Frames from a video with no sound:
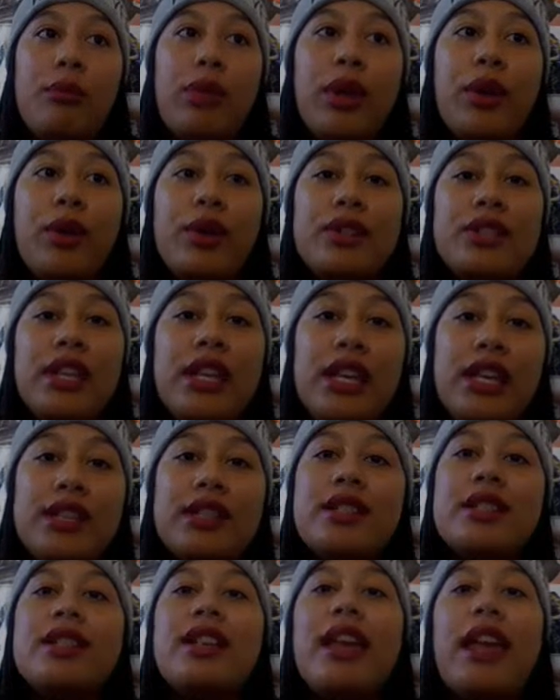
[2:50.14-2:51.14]
Because
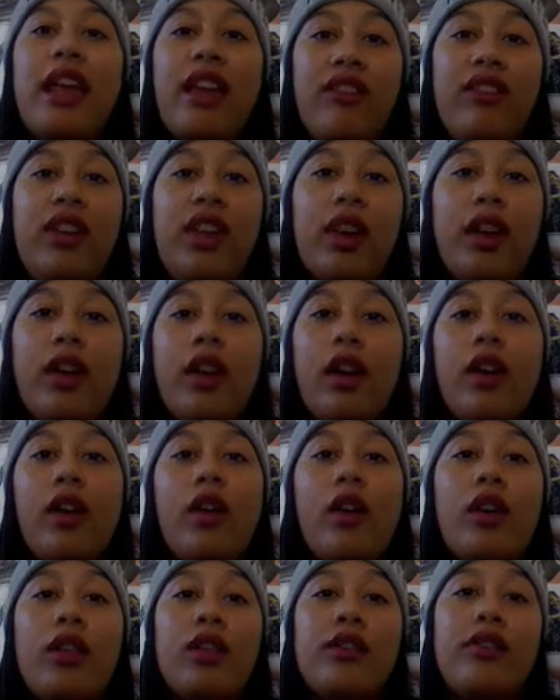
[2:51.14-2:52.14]
he is heavier
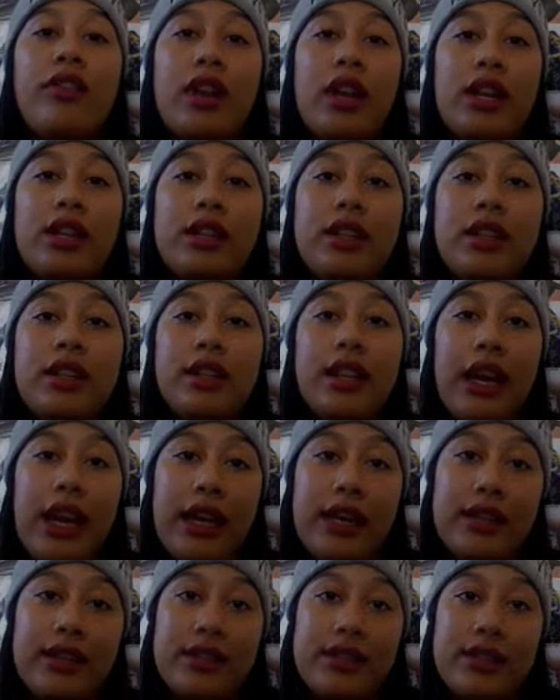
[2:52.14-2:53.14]
on the front
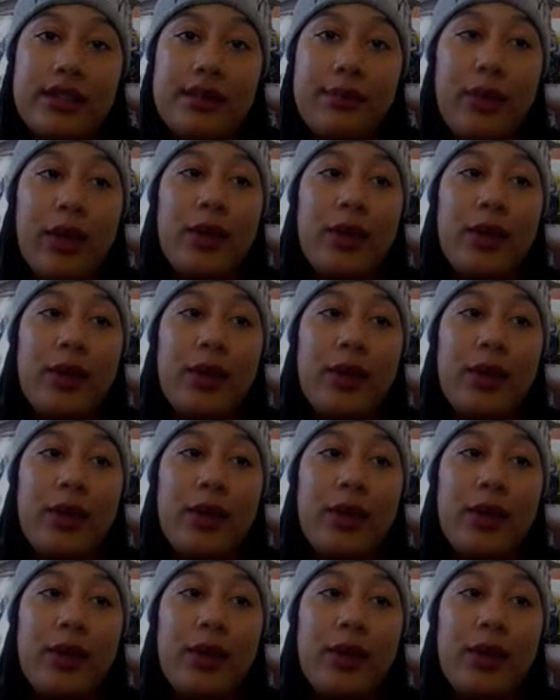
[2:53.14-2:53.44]
tires,